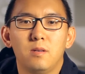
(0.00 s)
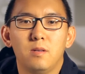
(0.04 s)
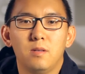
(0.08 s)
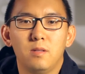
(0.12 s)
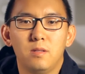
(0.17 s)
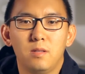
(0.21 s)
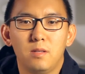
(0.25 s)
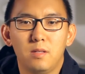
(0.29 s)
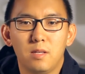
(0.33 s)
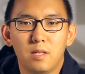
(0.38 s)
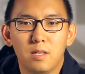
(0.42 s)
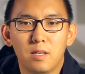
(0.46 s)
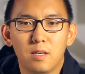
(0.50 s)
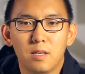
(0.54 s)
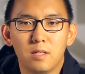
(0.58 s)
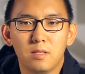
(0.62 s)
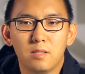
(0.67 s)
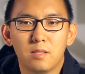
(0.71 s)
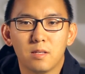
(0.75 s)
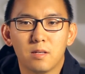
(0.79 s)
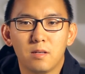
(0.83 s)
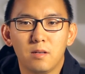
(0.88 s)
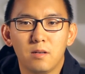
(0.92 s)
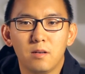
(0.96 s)
The D D S
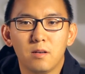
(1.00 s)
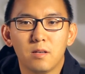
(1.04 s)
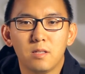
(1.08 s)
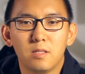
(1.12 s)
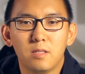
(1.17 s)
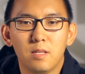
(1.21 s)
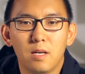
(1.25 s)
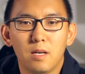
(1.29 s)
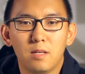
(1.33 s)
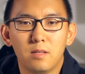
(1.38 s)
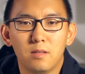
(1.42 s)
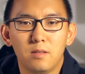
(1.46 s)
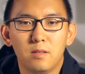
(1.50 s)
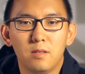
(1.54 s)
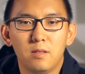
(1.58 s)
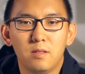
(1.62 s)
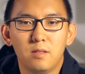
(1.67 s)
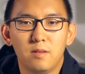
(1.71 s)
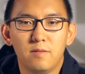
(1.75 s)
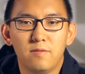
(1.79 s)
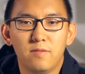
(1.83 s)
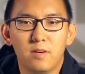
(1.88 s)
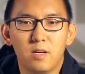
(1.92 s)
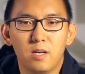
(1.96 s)
security standard
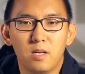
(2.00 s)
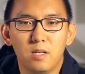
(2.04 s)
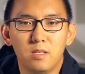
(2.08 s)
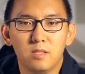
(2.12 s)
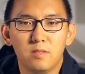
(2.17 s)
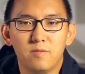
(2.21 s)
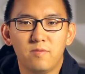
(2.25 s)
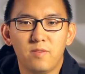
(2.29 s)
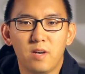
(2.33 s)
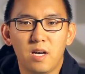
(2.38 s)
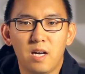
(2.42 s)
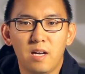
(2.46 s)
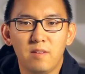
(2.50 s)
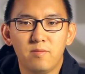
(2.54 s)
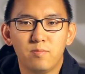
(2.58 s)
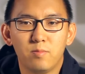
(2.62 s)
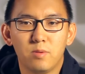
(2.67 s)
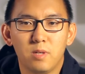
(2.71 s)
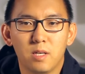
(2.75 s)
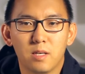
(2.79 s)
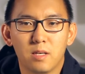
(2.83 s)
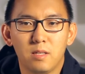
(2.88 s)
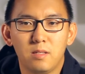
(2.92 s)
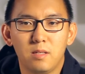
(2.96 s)
defines five
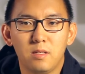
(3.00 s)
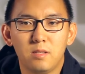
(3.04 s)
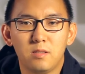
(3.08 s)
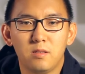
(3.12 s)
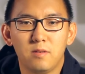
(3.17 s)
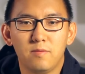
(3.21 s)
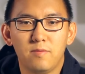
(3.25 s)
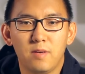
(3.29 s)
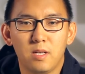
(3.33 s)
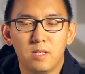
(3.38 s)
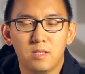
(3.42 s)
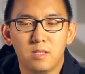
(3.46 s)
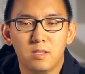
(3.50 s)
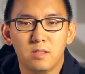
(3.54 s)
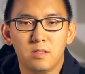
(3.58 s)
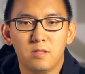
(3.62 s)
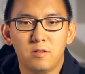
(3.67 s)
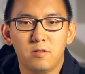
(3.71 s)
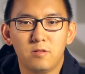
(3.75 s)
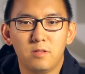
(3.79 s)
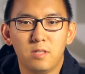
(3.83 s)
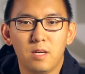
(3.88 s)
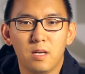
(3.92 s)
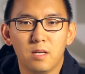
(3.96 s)
plugin interfaces
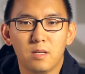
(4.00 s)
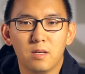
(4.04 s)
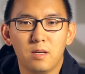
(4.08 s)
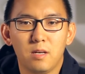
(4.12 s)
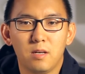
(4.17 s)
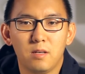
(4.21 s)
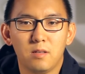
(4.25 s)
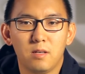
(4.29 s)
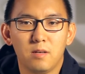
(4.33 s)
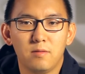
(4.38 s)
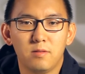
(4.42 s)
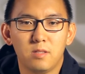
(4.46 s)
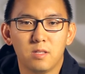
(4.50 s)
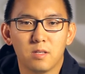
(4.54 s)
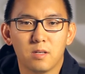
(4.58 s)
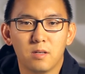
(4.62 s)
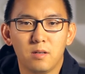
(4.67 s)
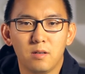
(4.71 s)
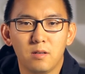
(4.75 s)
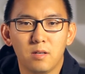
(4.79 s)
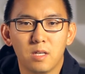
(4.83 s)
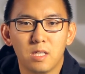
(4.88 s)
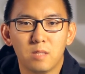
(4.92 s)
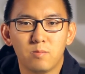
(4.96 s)
to take care of
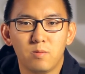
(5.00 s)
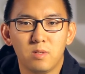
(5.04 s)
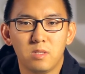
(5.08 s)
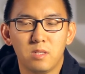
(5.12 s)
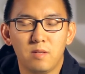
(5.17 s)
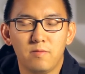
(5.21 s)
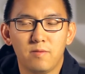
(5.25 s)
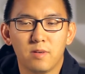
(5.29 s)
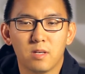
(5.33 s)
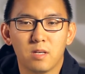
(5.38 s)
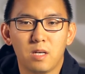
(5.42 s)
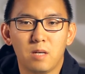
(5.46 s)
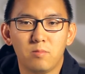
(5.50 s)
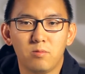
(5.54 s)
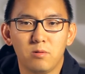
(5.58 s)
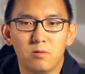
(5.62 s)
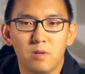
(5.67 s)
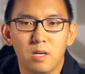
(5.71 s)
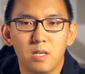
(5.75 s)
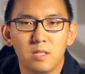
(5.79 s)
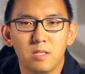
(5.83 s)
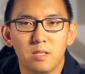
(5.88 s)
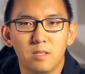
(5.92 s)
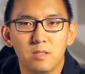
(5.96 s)
security-specific
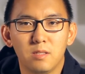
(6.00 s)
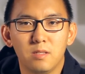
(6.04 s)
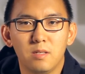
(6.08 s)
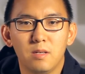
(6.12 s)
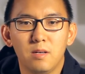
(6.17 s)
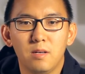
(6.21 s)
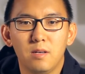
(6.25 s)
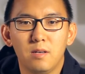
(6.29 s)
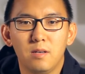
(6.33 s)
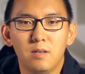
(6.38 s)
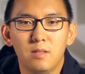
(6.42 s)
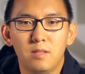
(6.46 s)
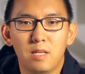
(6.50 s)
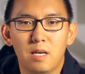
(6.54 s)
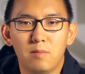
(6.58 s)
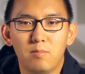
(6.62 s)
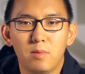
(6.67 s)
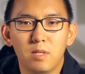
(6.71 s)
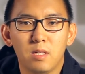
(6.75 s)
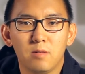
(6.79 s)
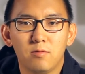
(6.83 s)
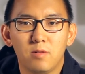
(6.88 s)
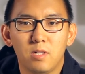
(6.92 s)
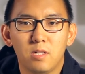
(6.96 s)
operations that
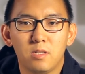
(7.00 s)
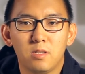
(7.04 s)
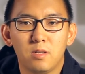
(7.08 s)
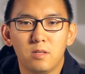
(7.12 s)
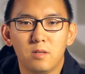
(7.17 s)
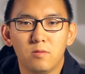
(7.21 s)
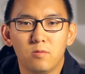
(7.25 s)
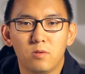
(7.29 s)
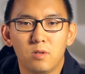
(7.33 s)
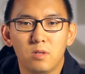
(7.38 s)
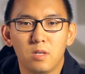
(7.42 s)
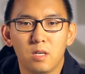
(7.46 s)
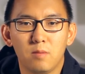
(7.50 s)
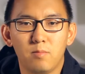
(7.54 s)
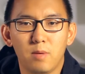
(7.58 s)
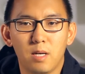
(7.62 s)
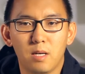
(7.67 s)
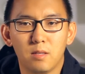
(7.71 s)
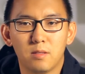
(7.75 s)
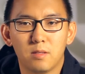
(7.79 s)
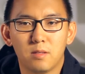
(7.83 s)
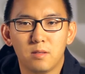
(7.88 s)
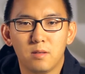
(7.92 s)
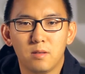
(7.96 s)
middleware shouldn't worry
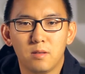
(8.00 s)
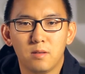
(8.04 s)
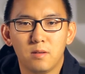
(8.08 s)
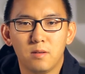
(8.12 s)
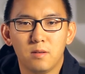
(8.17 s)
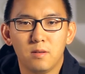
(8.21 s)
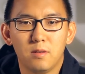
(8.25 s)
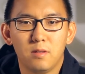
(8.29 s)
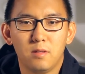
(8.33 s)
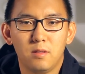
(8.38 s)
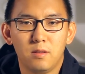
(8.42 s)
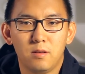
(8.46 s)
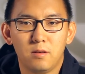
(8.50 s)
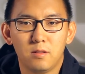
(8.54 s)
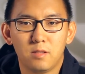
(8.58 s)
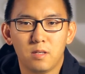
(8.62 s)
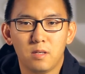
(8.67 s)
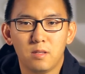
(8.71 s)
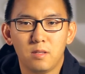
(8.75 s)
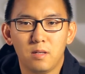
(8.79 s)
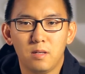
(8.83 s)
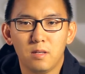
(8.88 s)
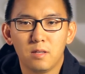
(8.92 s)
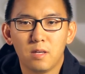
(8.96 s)
about. There's
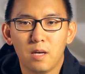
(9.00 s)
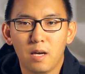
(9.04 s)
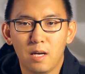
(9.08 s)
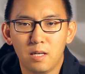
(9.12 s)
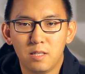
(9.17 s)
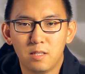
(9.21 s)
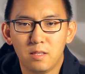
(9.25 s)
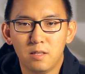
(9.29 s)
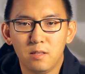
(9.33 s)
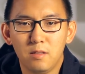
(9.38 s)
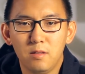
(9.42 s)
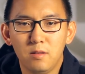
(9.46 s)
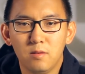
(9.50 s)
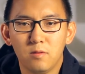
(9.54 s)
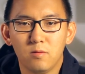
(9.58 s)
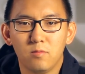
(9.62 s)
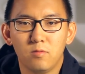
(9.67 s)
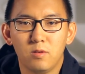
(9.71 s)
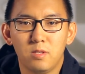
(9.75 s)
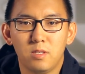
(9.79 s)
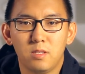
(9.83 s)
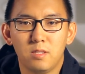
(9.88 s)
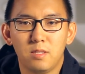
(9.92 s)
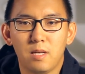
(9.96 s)
authentication,
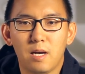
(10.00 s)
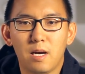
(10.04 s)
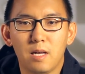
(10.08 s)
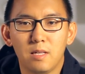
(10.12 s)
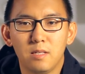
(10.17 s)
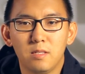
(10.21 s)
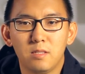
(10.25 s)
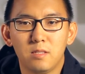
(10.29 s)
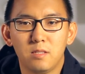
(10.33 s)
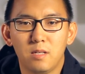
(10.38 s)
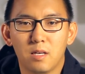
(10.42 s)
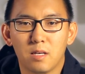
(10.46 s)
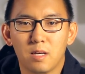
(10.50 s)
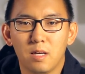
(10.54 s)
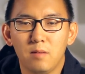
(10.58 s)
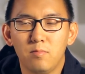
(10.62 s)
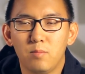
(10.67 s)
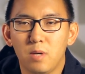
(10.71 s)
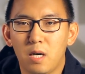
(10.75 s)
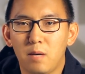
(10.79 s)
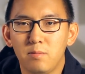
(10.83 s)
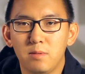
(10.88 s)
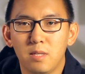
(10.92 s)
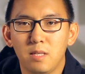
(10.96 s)
which is Alice checking
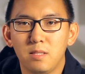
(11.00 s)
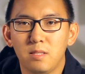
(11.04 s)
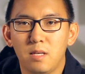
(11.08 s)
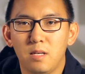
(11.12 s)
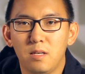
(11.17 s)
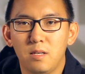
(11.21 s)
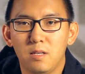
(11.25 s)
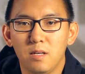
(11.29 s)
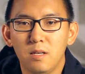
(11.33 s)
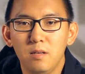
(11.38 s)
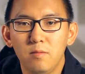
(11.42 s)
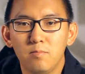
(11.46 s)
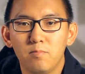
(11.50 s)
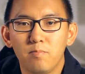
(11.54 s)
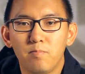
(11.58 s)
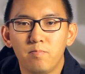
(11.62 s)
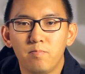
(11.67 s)
Bob's identity.